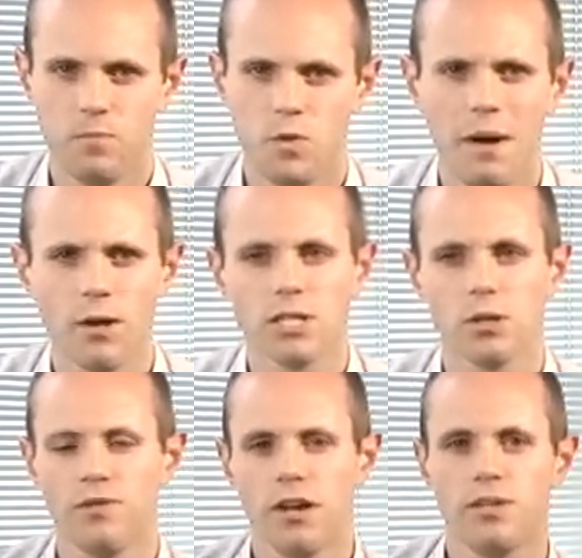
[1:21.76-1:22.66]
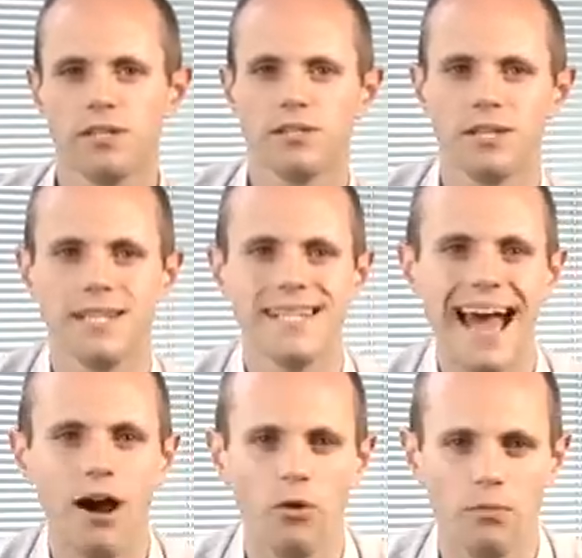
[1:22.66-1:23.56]
You might also have noticed that
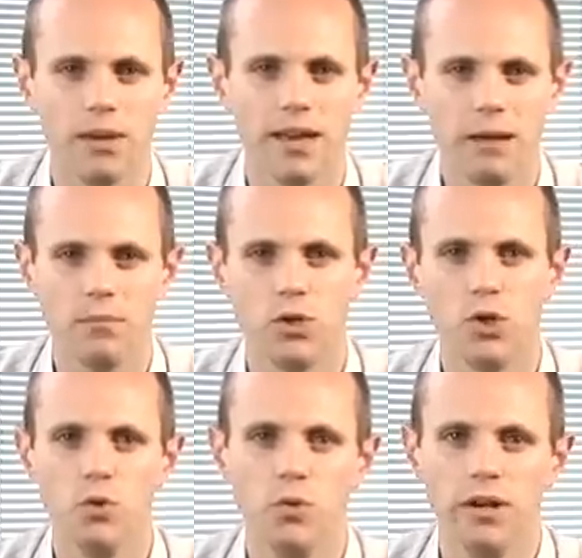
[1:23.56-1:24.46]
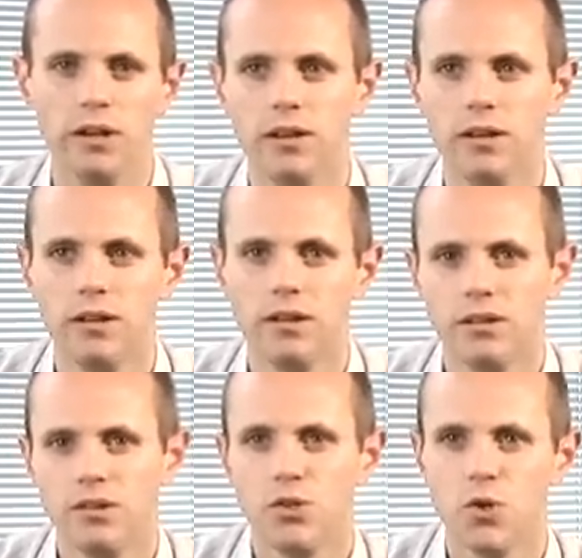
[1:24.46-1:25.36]
down became doon,
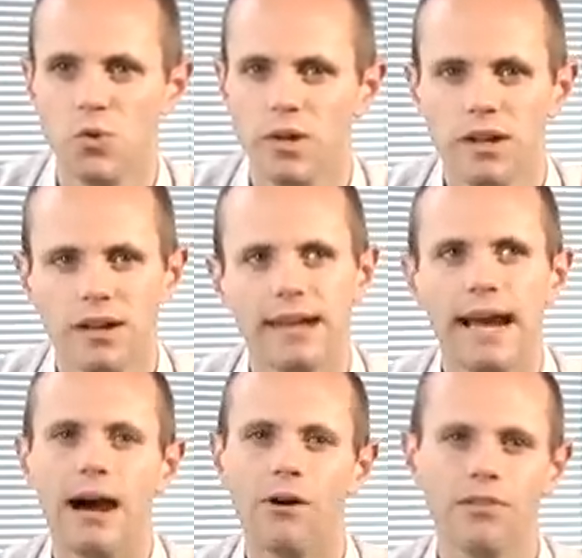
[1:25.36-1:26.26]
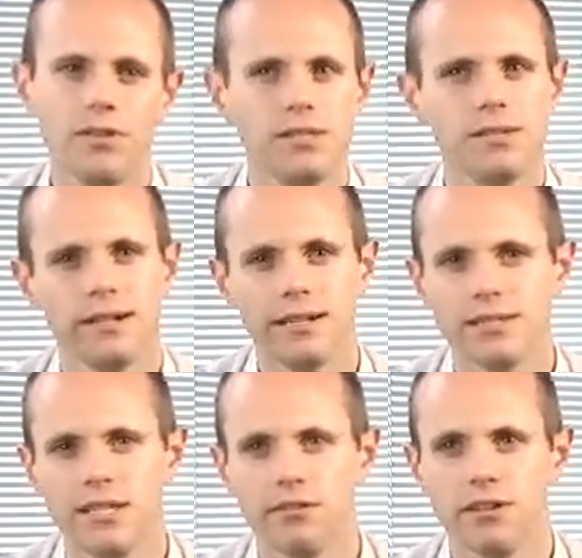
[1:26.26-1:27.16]
doon. Now, this is a little
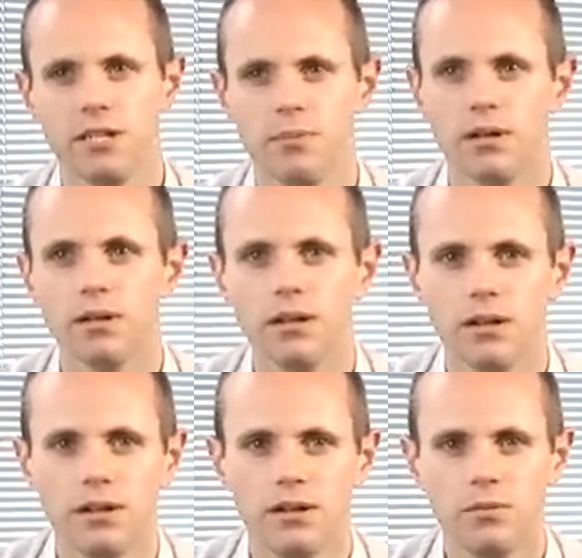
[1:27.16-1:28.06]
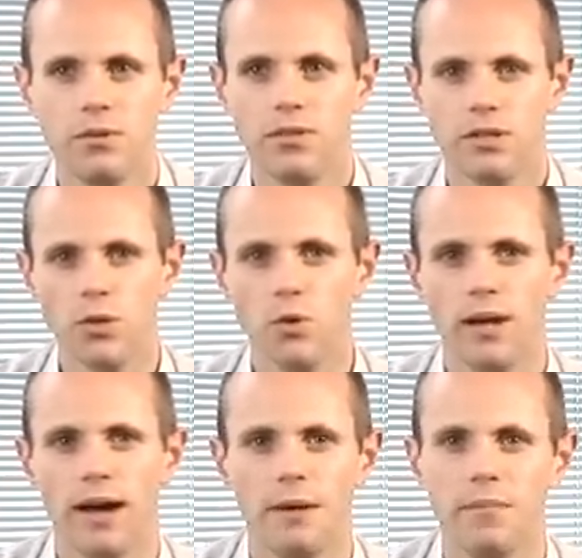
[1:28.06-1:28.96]
stereotypical with the Toon
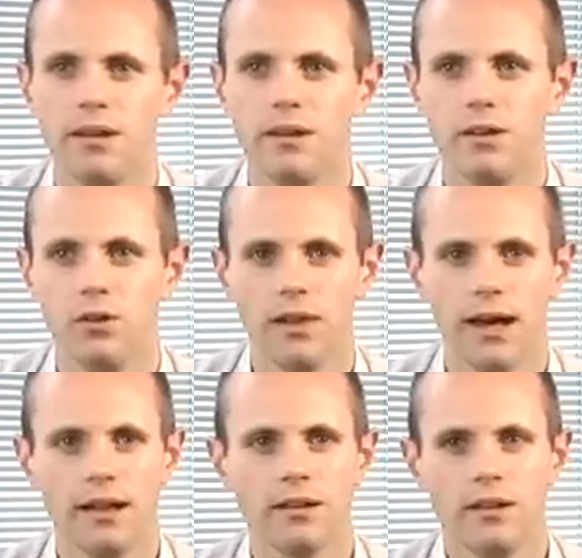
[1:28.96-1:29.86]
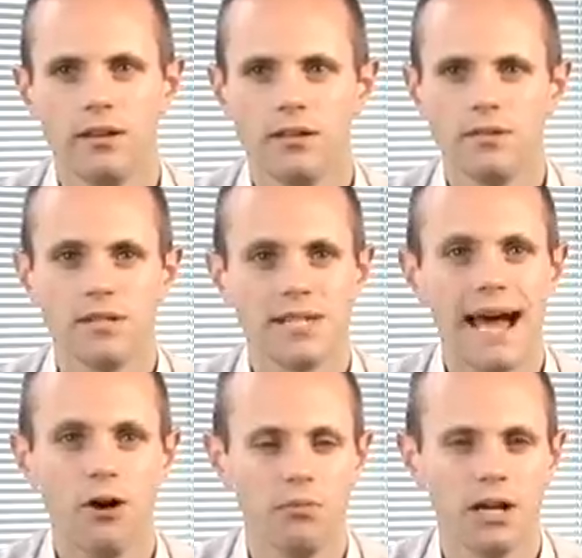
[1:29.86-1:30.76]
Army and all that,
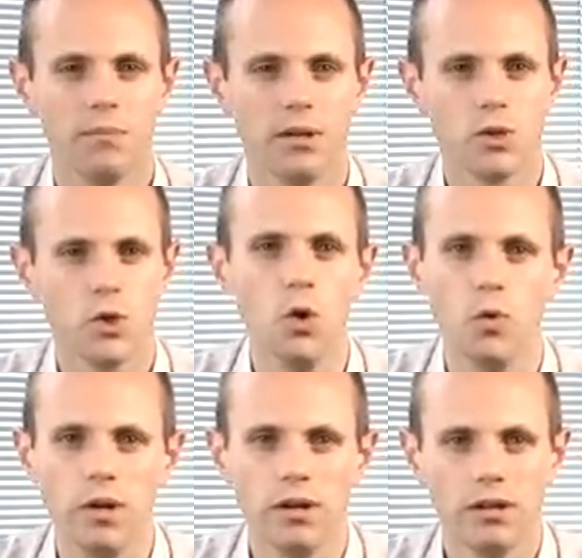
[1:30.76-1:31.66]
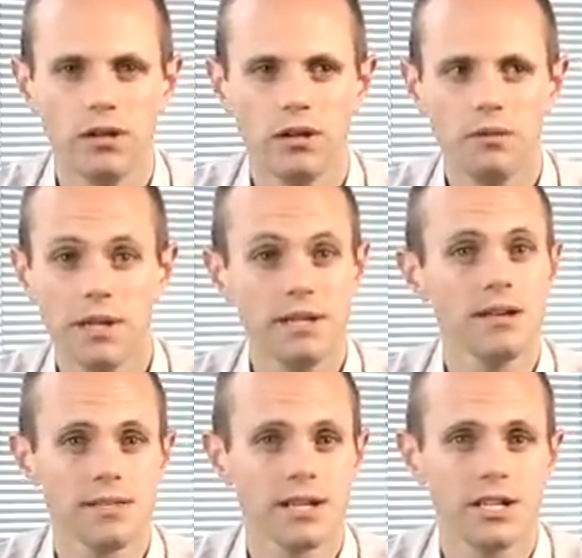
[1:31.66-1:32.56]
town becoming Toon. But it
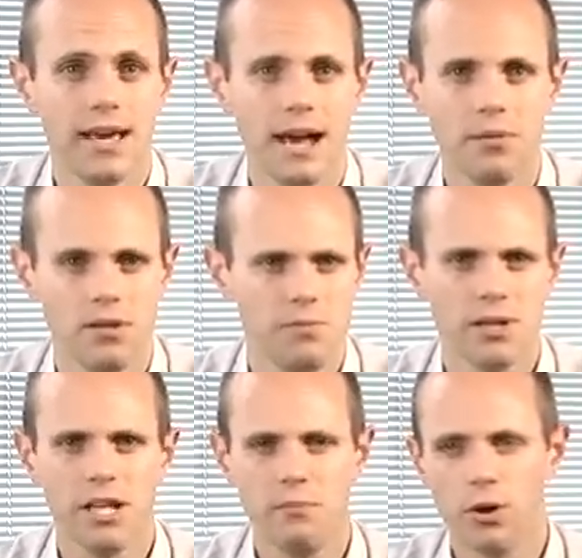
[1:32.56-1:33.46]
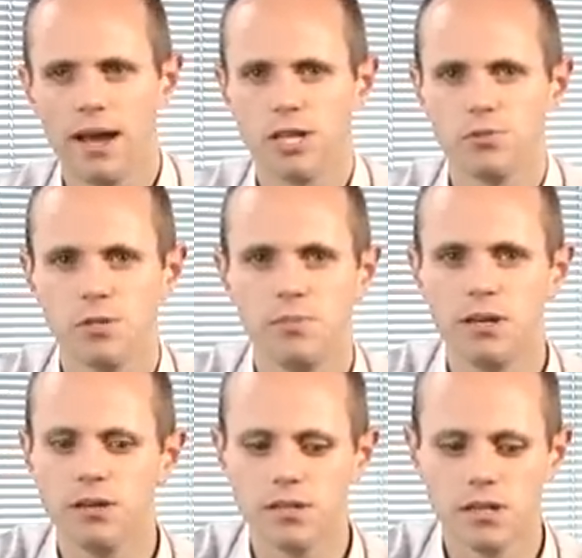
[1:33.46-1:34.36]
does actually happen, especially in more casual
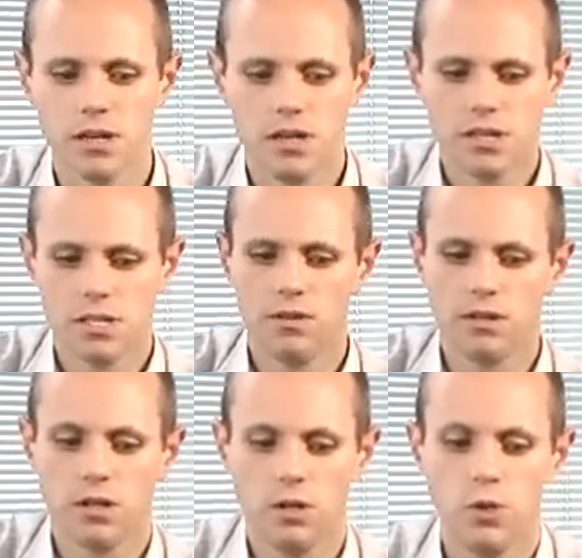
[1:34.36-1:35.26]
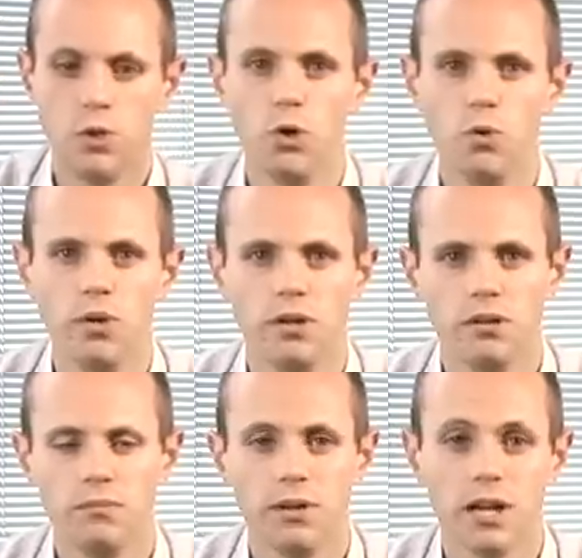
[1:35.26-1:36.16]
speakers, so that Doon
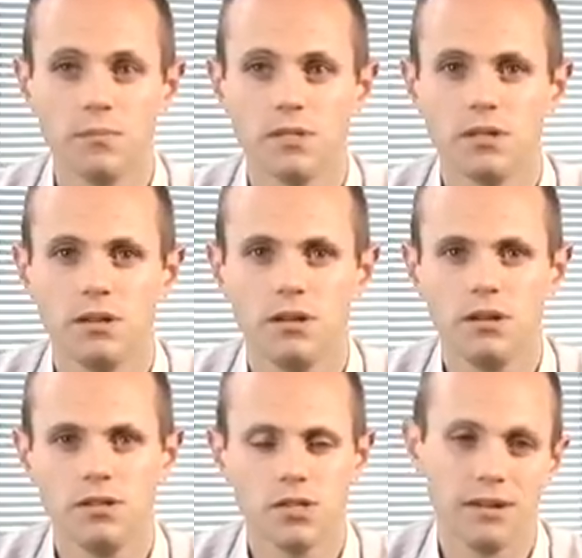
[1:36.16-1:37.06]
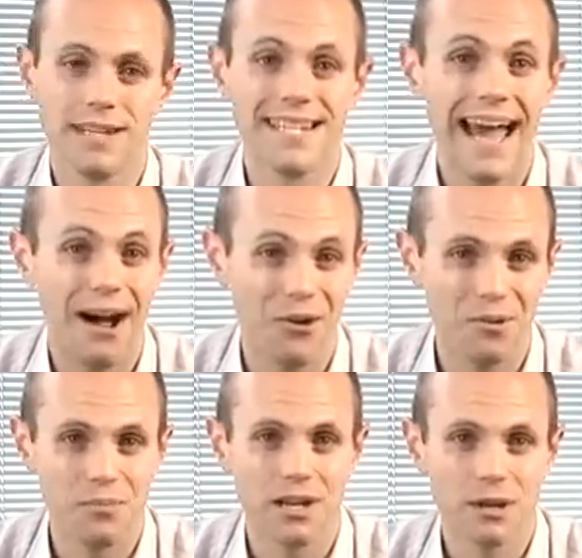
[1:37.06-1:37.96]
becomes, sorry,
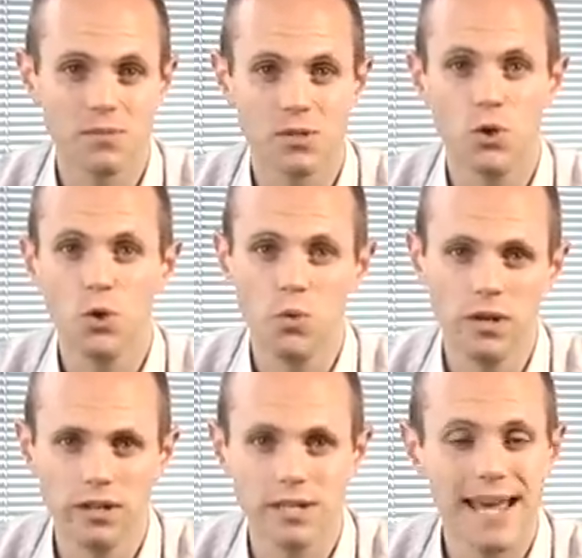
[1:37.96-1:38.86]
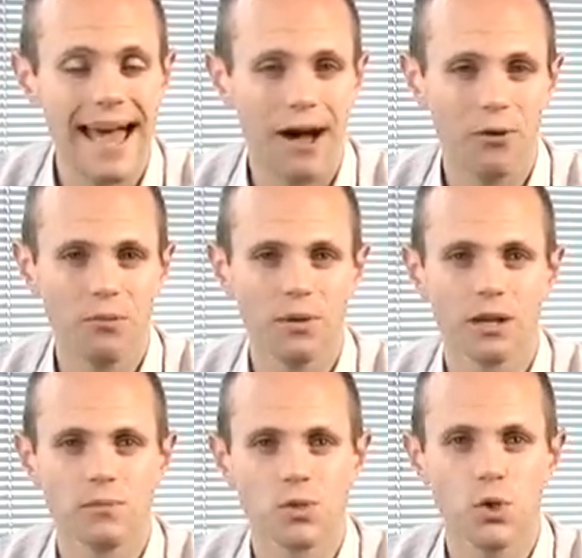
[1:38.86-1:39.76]
Down becomes Doon and Town
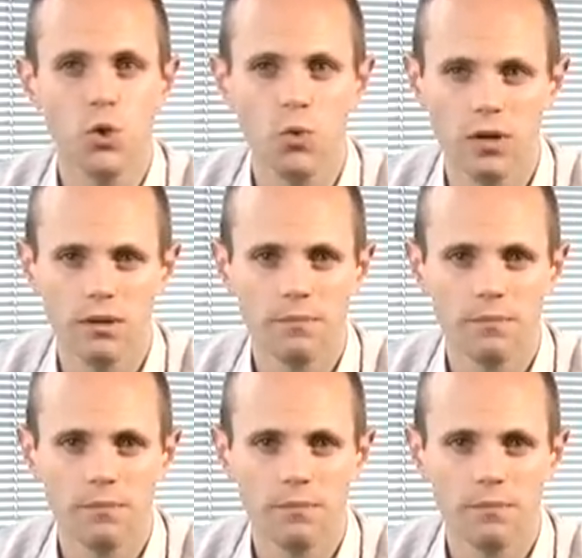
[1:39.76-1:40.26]
becomes Toon.